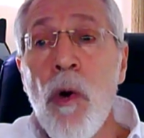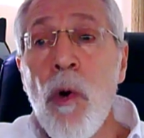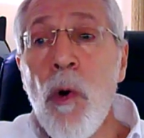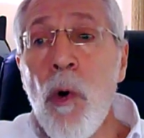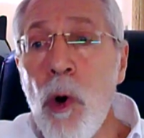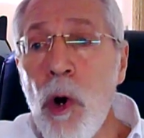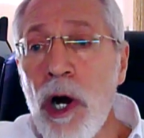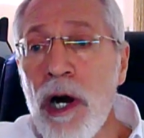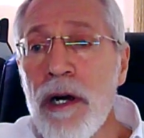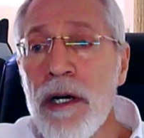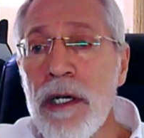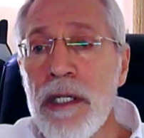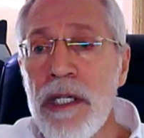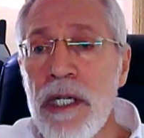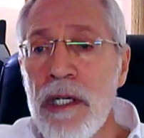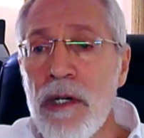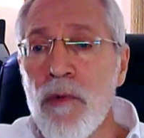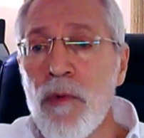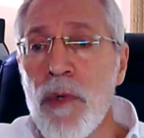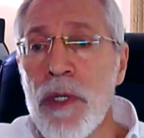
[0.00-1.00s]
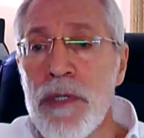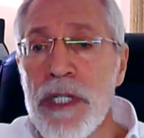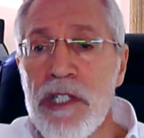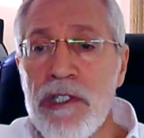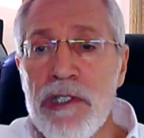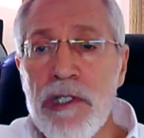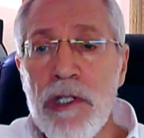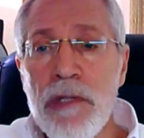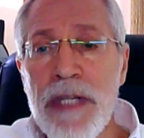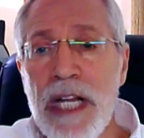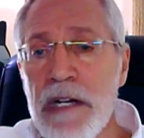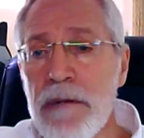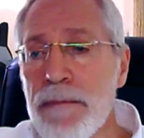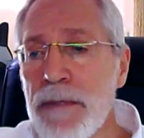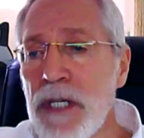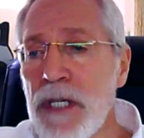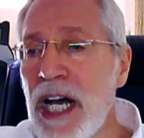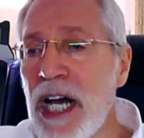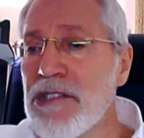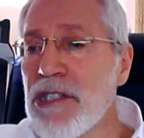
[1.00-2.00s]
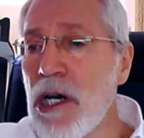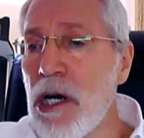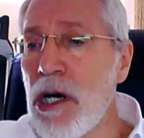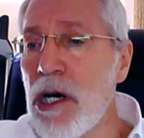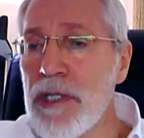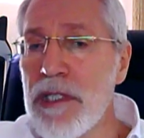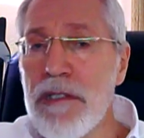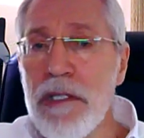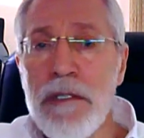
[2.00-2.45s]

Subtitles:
or we would assume that it applies only